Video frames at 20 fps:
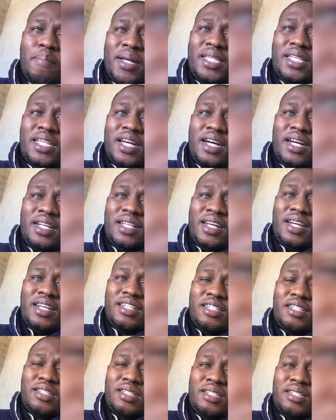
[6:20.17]
But yeah,
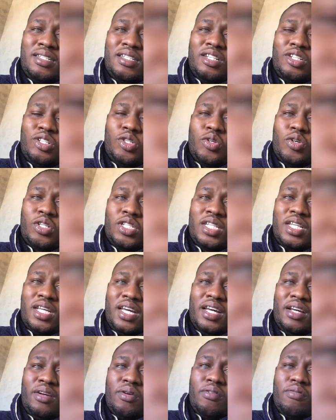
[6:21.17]
that is the short
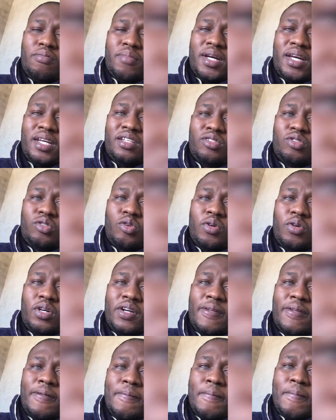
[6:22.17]
end of my
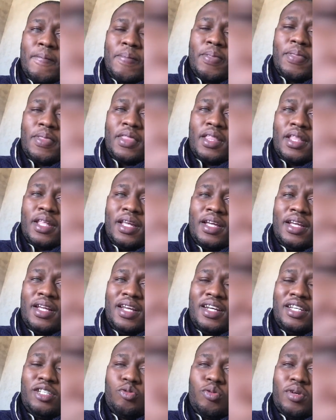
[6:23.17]
story.
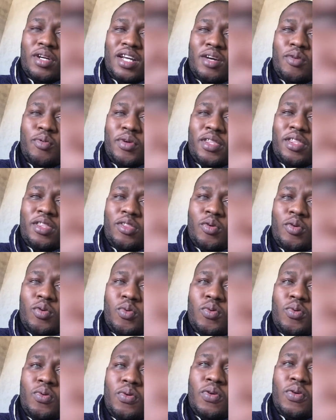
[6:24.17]
That is what I went
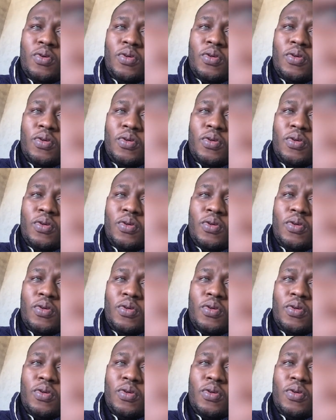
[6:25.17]
through.